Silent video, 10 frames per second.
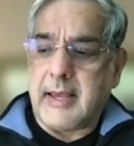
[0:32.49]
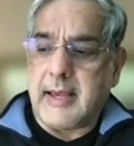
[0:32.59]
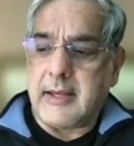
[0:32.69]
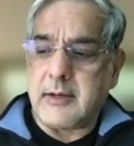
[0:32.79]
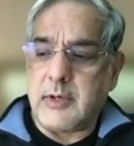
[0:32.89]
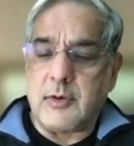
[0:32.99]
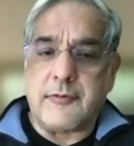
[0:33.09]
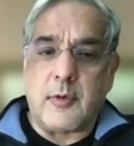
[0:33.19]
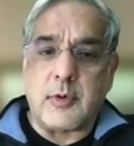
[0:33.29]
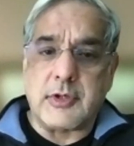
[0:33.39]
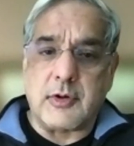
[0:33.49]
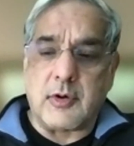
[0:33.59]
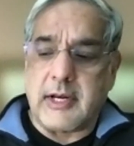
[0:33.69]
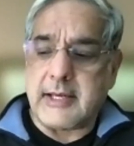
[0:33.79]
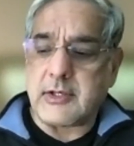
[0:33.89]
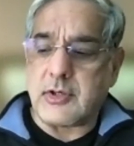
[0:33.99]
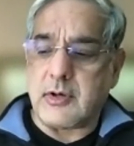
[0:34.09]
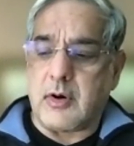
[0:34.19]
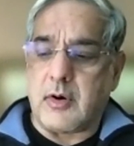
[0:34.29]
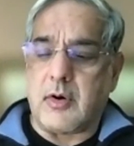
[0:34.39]
And we look forward to your
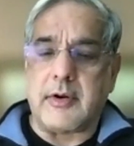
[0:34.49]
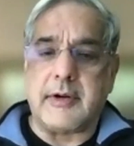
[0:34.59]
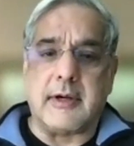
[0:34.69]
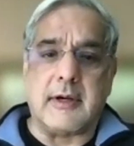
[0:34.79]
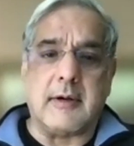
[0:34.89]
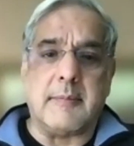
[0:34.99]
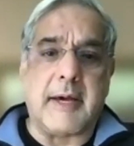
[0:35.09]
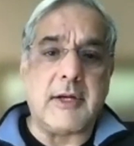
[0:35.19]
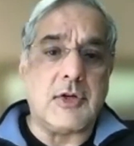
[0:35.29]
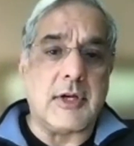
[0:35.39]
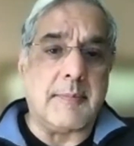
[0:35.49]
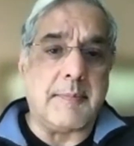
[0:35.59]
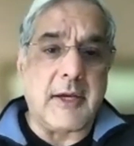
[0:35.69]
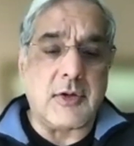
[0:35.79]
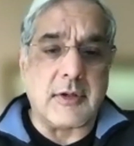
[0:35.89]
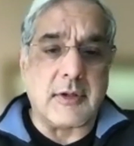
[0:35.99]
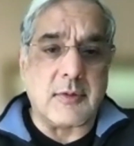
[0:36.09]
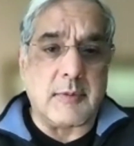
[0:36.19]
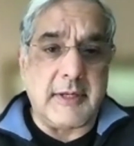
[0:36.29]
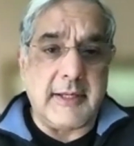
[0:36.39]
lecture on uh, managing patients
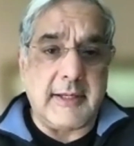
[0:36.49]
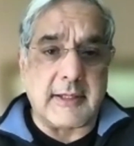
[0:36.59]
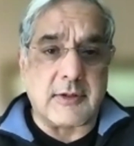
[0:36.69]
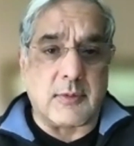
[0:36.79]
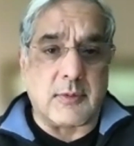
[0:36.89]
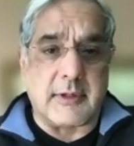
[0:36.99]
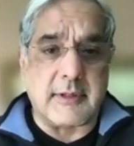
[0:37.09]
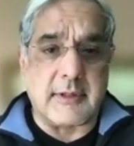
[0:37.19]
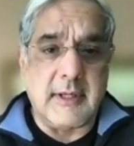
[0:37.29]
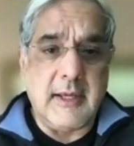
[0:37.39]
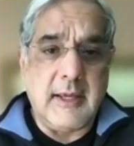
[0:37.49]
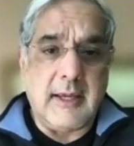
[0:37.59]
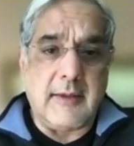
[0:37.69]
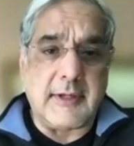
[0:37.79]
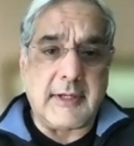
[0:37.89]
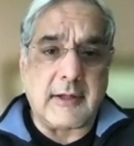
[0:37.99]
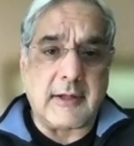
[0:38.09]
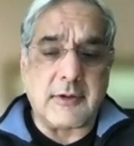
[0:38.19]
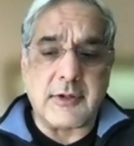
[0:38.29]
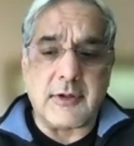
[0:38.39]
with bleeding disorders in the
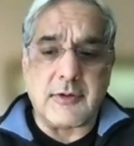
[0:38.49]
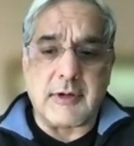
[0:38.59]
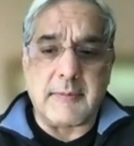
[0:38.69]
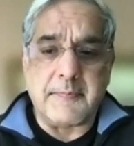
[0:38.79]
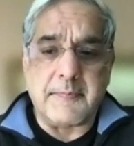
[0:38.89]
dental surgery.